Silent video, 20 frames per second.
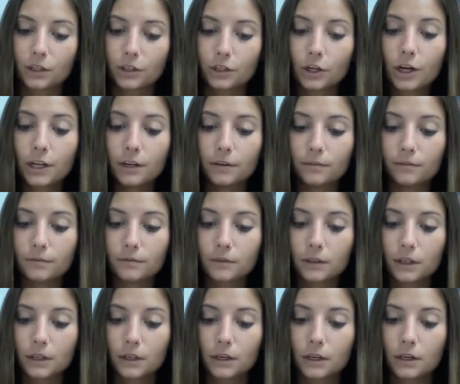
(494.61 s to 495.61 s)
Good.
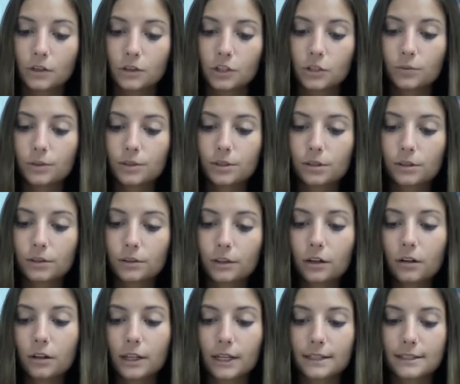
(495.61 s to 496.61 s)
She was a
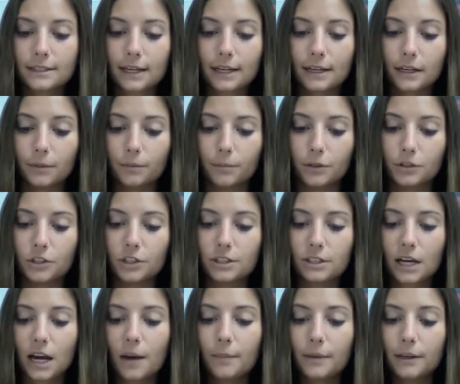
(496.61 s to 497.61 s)
little excited, but she's
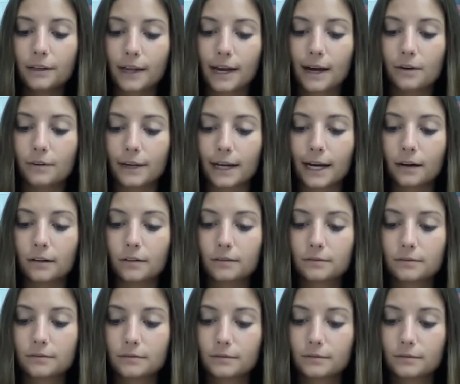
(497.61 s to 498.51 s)
calming down now.